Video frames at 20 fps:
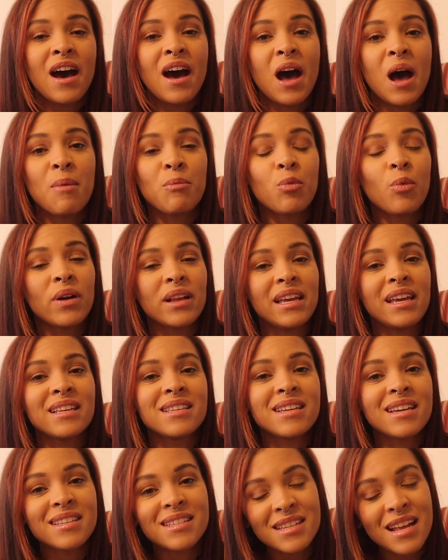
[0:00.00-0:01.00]
What he
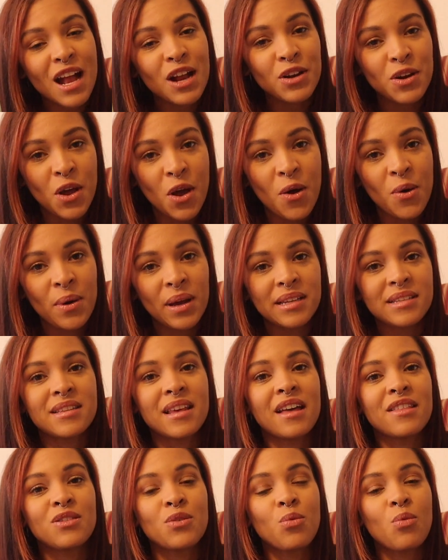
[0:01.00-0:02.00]
does not know is
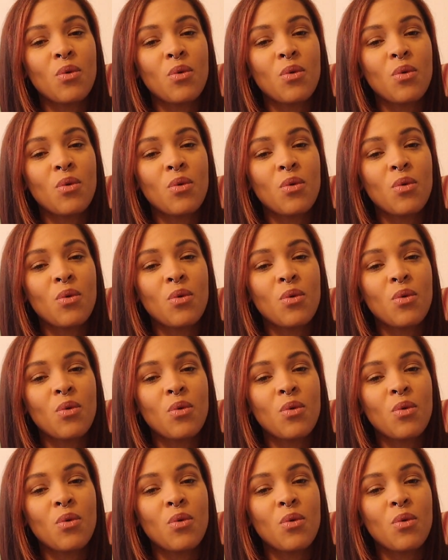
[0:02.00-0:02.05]
that the